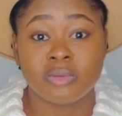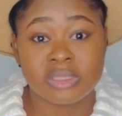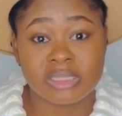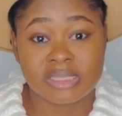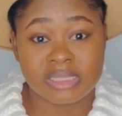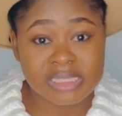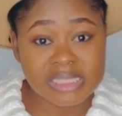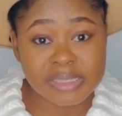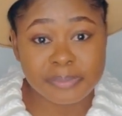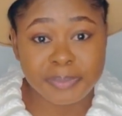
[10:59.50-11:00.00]

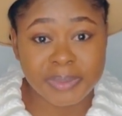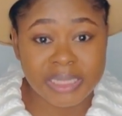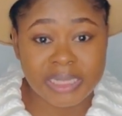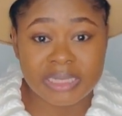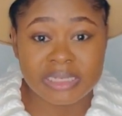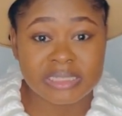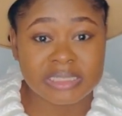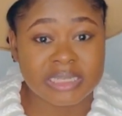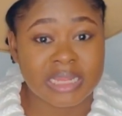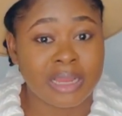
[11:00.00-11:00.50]

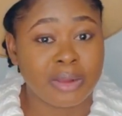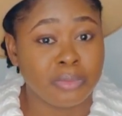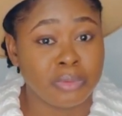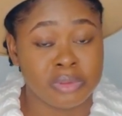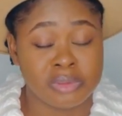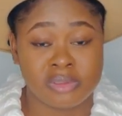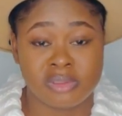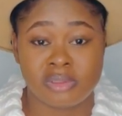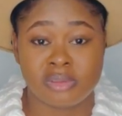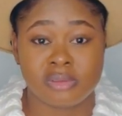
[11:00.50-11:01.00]
disciplined, I
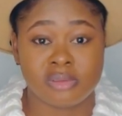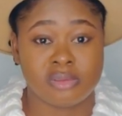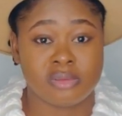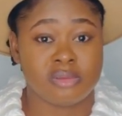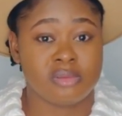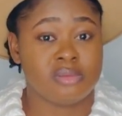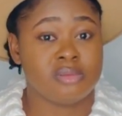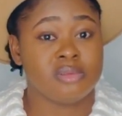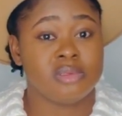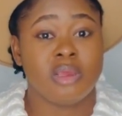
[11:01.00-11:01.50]
was
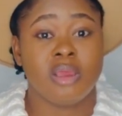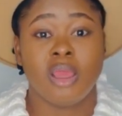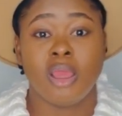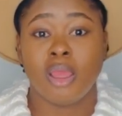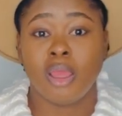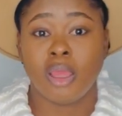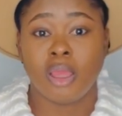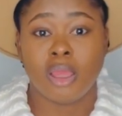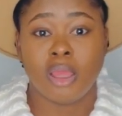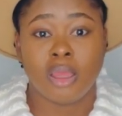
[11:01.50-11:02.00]

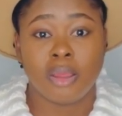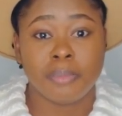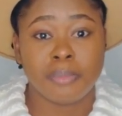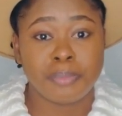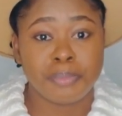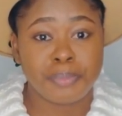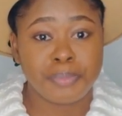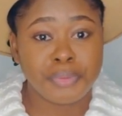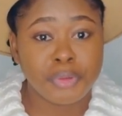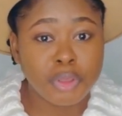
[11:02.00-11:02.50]

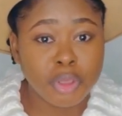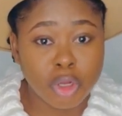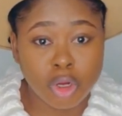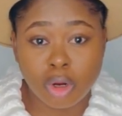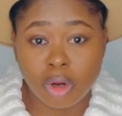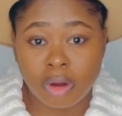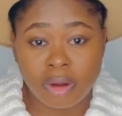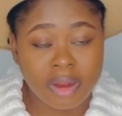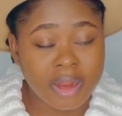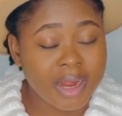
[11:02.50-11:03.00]
pure,
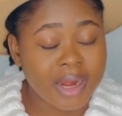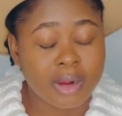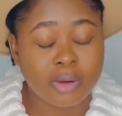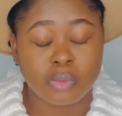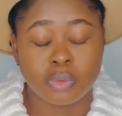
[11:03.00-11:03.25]
I